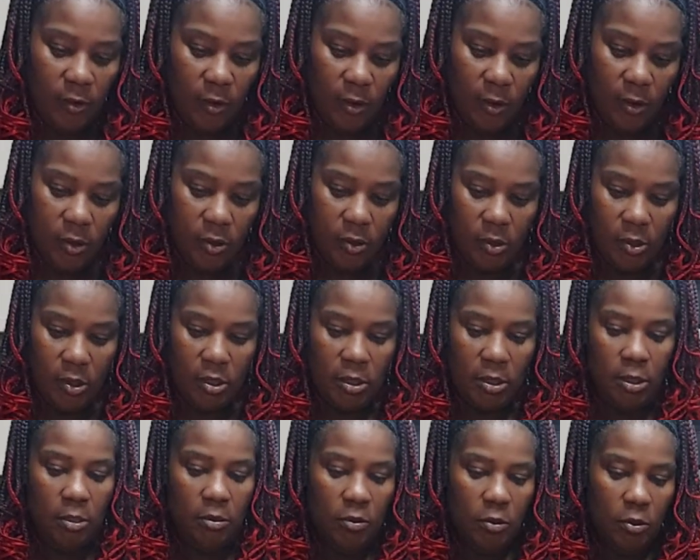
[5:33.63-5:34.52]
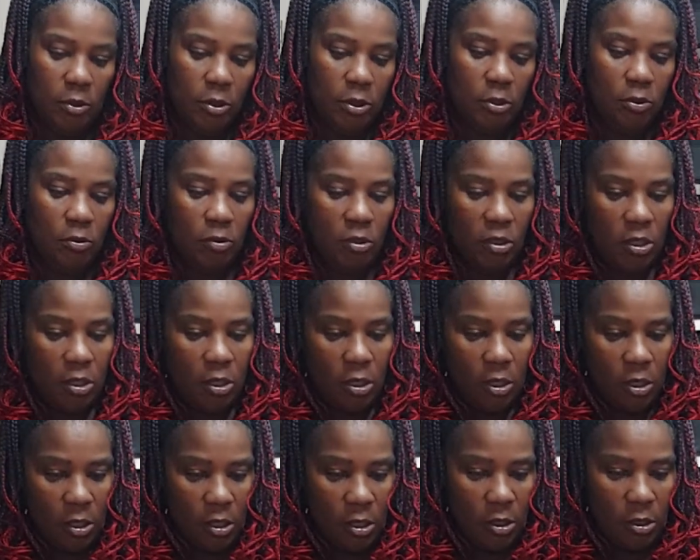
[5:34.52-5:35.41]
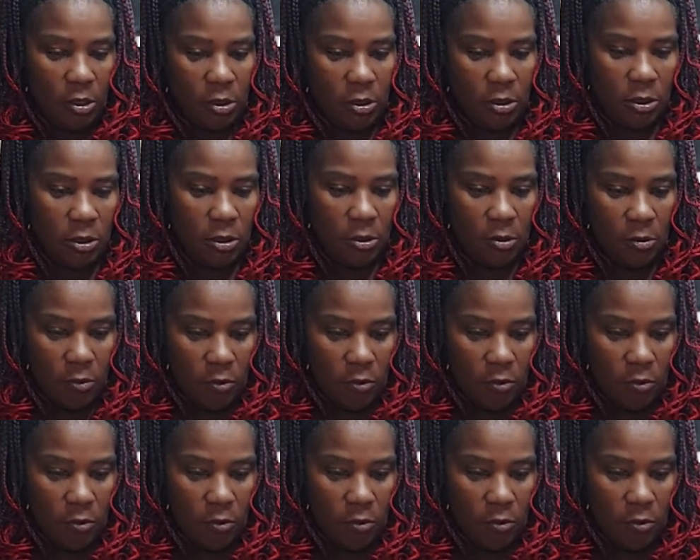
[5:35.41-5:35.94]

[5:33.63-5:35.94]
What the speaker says: And just do this.